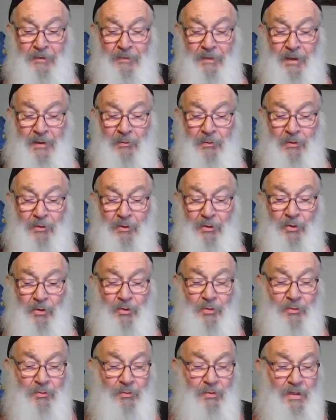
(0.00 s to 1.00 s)
they were all
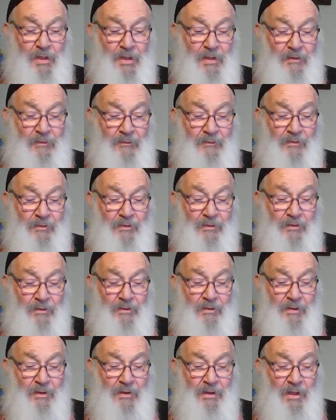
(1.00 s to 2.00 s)
grieved
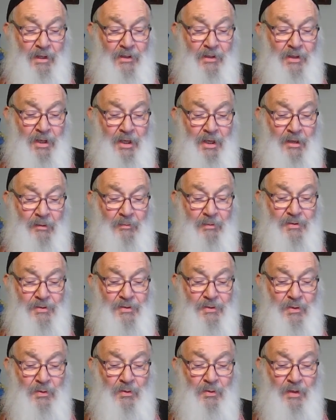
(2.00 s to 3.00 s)
and came and
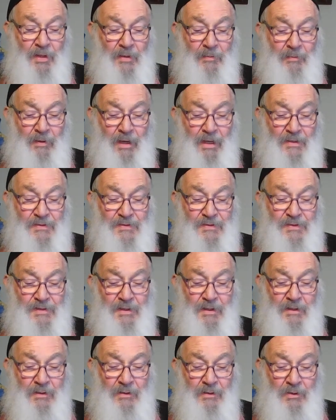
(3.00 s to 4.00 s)
told their
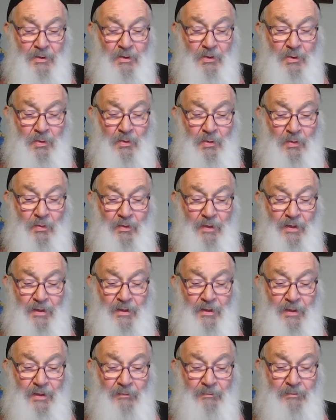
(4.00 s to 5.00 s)
master all that
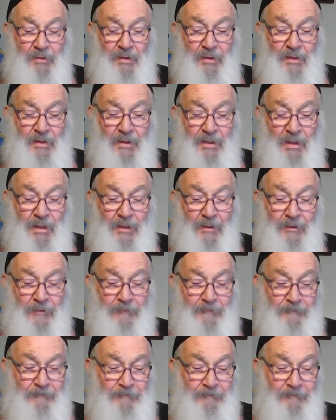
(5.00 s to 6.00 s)
had been done.
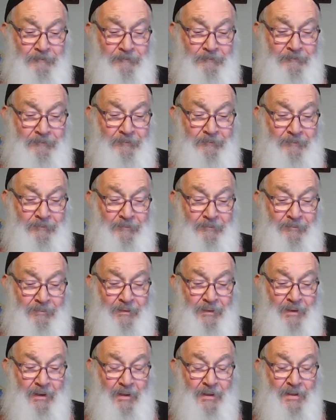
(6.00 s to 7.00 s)

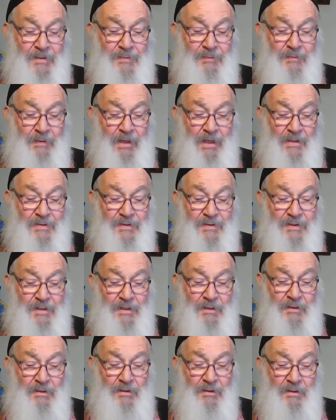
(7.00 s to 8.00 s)
Then his
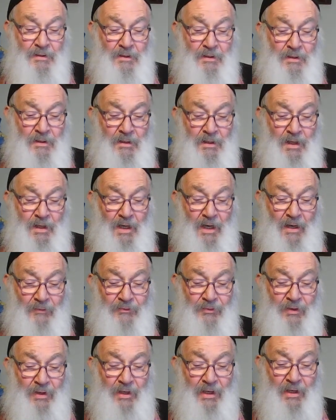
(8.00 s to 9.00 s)
master,
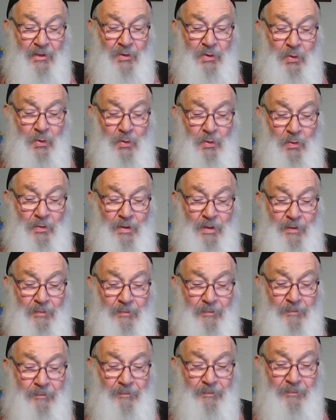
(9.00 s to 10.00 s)
after he had called
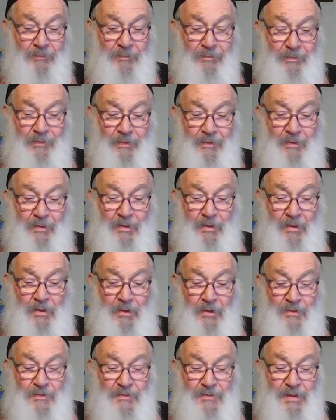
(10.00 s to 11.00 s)
him,
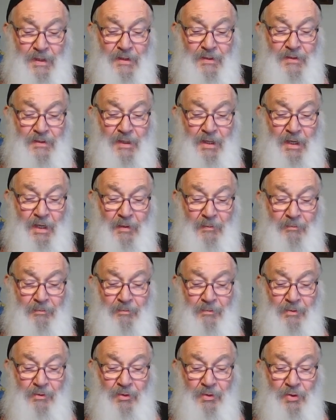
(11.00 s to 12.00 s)
said to
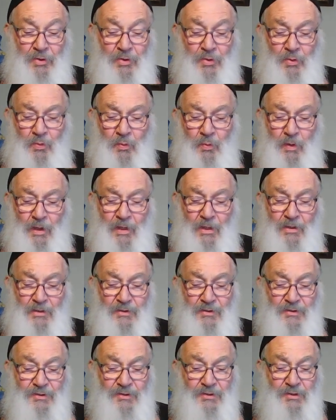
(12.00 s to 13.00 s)
him, You
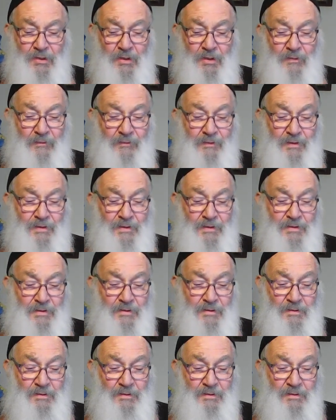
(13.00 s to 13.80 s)
wicked servant,